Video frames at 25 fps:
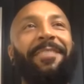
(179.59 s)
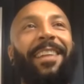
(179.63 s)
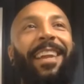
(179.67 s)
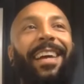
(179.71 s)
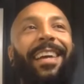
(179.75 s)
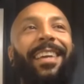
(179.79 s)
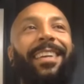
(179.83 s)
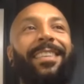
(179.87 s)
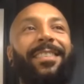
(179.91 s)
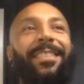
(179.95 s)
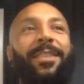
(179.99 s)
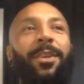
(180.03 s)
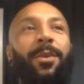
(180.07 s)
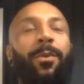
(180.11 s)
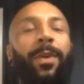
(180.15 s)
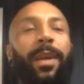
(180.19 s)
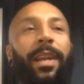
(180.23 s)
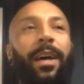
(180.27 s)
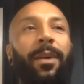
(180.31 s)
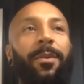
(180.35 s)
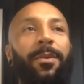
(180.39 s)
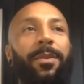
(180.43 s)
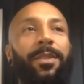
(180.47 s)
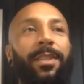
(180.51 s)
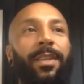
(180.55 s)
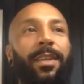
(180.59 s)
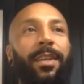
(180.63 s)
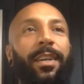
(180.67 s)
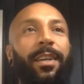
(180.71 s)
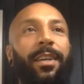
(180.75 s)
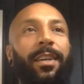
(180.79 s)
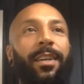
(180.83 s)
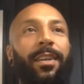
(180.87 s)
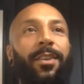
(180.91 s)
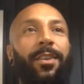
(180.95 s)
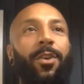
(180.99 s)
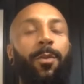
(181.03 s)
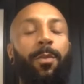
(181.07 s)
Like so, when I was at
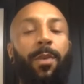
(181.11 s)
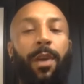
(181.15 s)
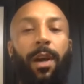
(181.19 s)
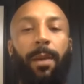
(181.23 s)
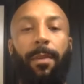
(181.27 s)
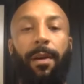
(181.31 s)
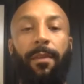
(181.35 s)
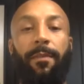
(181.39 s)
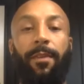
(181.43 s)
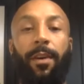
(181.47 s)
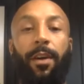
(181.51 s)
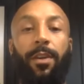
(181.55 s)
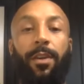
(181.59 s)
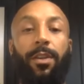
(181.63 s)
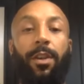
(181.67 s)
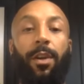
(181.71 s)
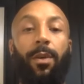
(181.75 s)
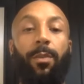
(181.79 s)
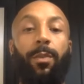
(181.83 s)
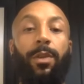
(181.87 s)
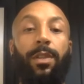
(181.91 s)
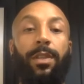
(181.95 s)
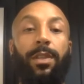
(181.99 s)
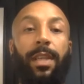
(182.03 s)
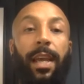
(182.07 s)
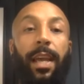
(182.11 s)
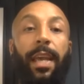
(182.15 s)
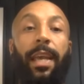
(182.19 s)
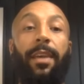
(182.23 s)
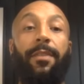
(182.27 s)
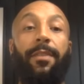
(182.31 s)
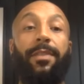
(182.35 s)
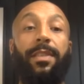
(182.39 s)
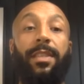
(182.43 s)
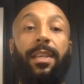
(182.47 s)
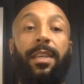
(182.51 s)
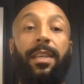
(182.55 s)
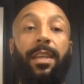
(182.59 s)
QPR, my first loan was to
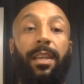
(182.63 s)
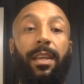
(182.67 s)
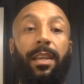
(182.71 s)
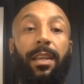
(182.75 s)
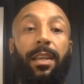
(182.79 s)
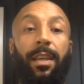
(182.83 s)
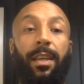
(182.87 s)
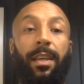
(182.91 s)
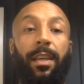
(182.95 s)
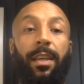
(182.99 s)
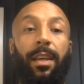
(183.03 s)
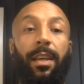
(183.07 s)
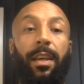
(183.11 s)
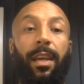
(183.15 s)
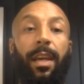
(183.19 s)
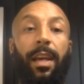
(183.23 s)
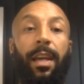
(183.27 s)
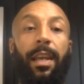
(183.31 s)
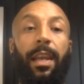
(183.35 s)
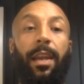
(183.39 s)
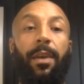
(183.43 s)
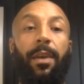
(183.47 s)
AFC, okay. and